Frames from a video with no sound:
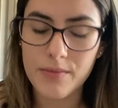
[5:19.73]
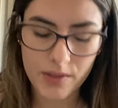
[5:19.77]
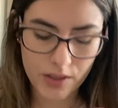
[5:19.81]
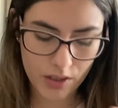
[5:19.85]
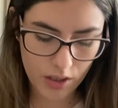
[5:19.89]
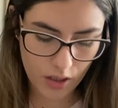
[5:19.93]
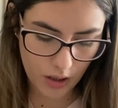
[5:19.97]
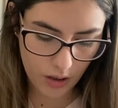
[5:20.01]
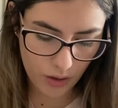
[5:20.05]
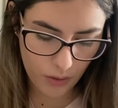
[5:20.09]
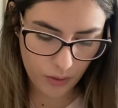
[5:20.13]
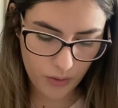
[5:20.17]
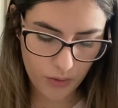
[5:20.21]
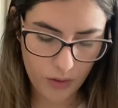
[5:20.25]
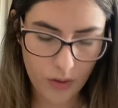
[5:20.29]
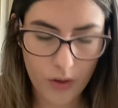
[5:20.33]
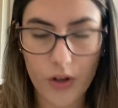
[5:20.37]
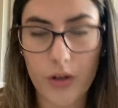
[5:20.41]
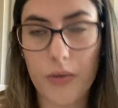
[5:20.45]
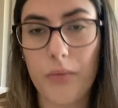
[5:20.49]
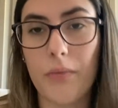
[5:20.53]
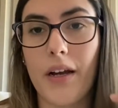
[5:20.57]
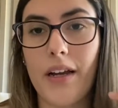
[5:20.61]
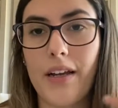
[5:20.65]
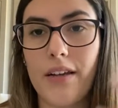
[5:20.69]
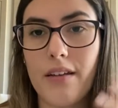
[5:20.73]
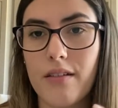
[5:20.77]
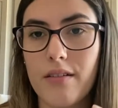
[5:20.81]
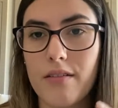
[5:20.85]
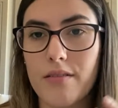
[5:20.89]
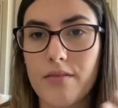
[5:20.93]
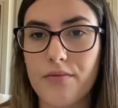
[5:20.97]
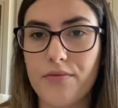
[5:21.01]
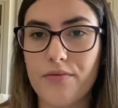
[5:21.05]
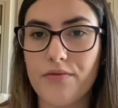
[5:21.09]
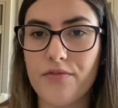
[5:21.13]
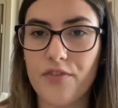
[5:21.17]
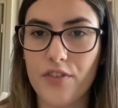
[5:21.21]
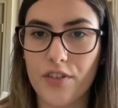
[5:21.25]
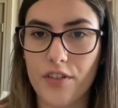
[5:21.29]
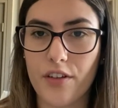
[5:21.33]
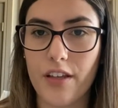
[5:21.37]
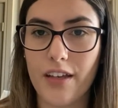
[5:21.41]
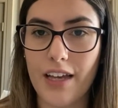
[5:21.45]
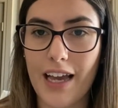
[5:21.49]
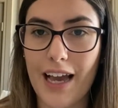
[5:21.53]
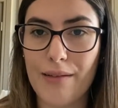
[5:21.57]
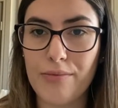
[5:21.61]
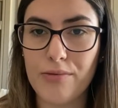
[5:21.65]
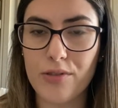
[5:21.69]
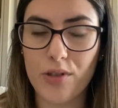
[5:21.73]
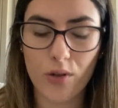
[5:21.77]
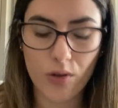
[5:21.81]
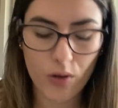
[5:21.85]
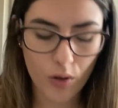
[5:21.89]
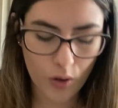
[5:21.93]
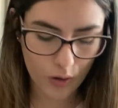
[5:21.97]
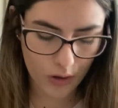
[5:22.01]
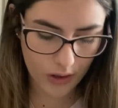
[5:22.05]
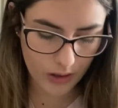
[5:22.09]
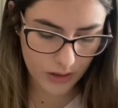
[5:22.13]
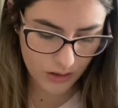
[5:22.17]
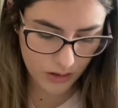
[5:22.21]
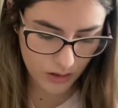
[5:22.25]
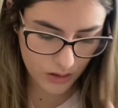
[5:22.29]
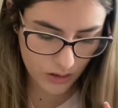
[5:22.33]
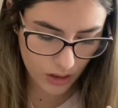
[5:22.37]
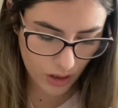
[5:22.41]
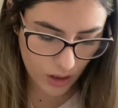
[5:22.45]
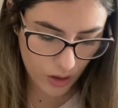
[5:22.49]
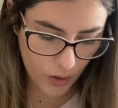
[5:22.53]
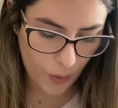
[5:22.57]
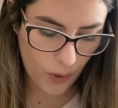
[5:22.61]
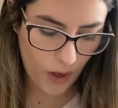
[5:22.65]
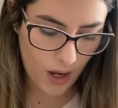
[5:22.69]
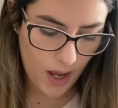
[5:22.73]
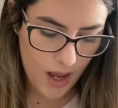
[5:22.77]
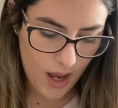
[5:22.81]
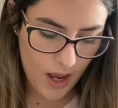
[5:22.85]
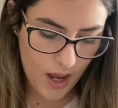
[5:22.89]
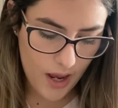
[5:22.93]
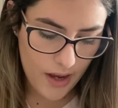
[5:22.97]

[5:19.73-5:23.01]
so or my for the capstone course, so